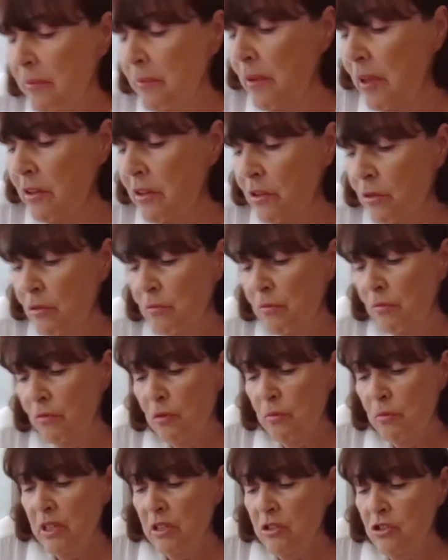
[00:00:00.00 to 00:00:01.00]
You
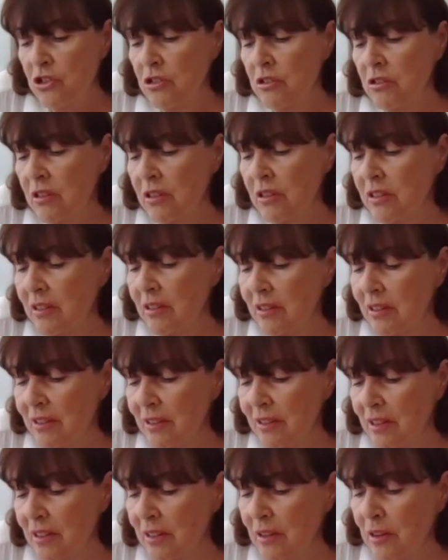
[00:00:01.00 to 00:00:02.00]
mentioned that
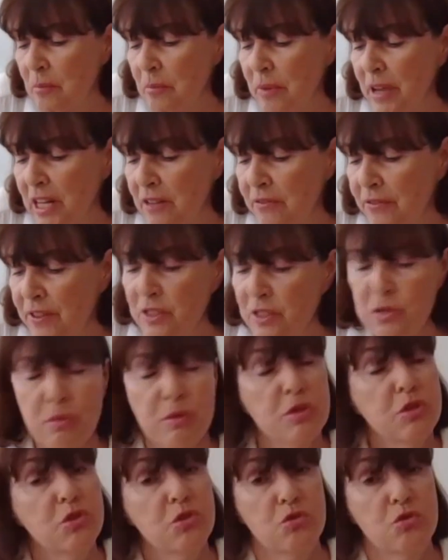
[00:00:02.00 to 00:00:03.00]
the benefits were
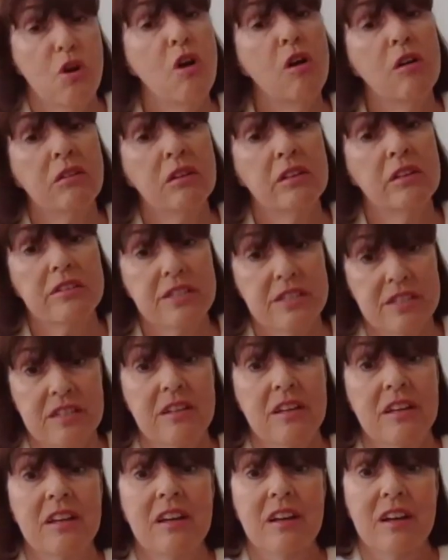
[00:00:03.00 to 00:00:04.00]
strongest
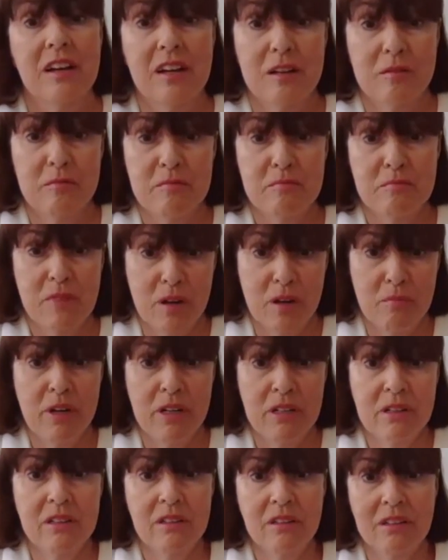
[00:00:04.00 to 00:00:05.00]

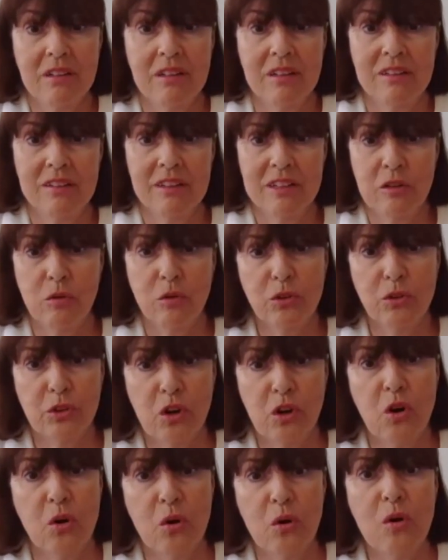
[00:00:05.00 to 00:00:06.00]
among the older
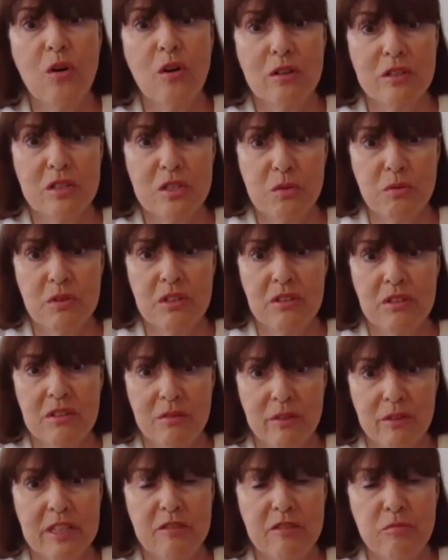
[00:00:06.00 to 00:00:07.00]
cohorts
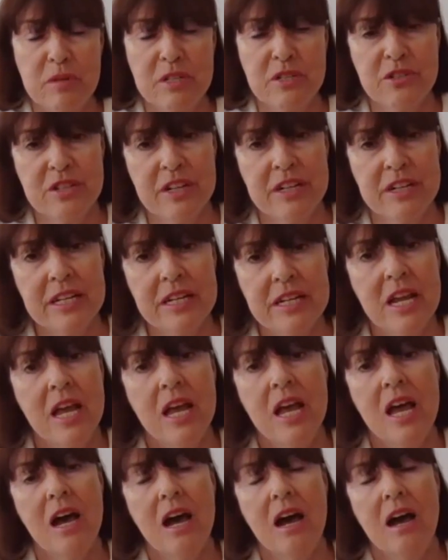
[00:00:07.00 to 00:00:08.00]
when they've been studied.
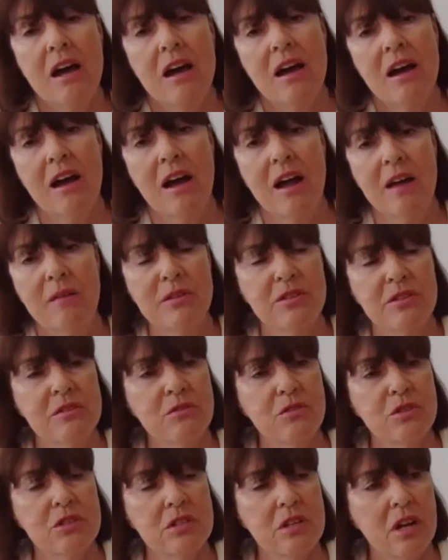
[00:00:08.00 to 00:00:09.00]
I was
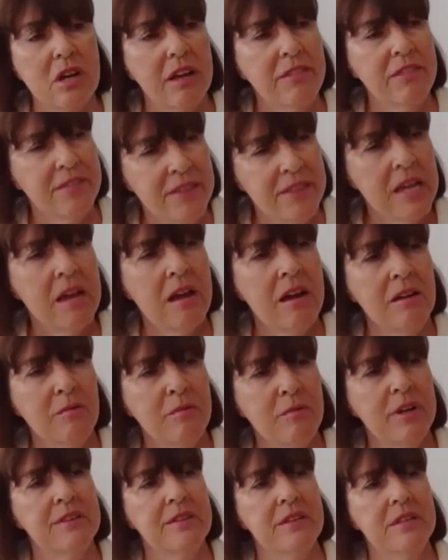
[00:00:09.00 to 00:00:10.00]
interested. I think I
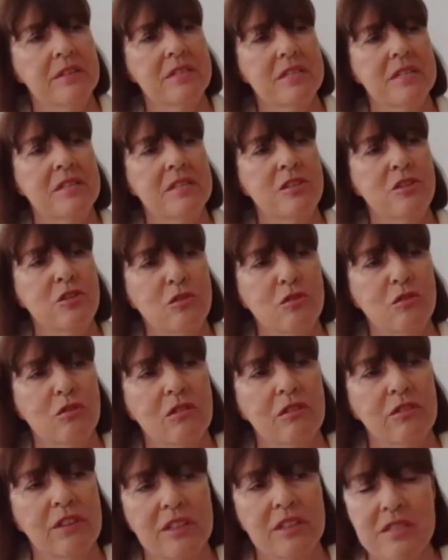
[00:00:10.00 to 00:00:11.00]
read this in
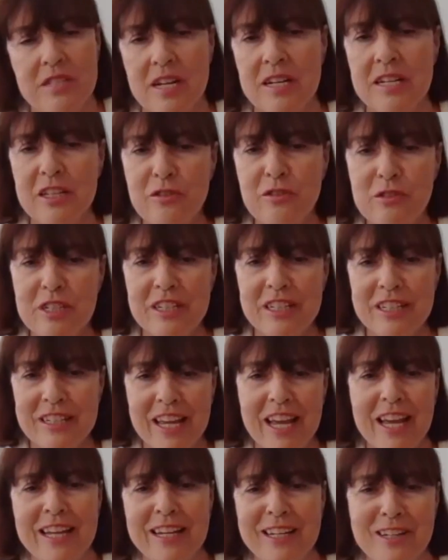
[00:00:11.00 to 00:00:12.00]
the study you did in
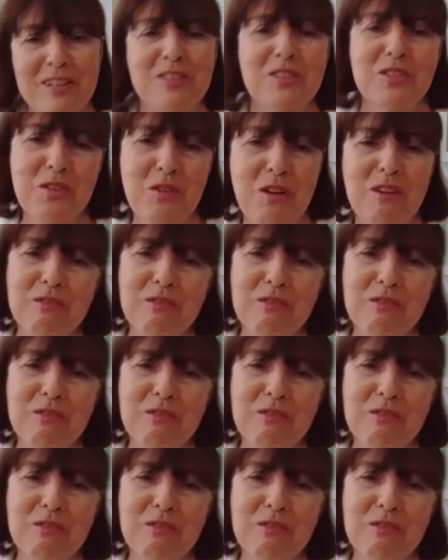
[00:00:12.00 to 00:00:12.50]
Canada. So